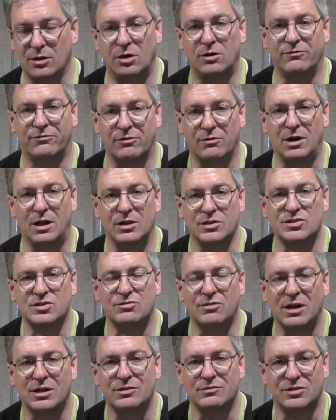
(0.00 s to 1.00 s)
overall
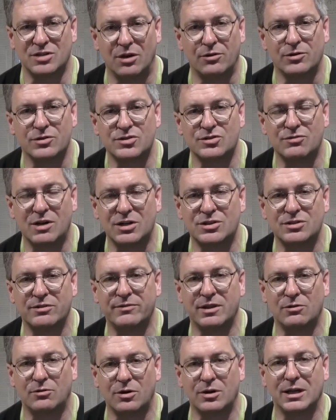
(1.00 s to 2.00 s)
tonal structure of
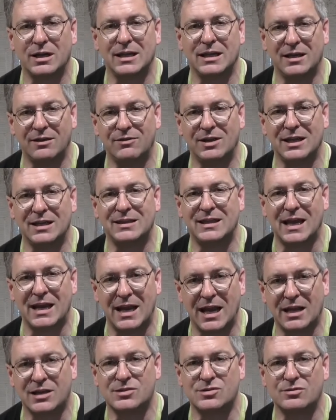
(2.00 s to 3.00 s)
the organ, giving it
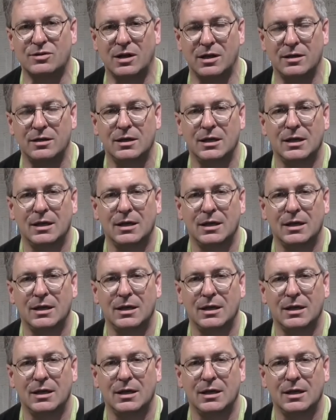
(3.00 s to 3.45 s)
that extra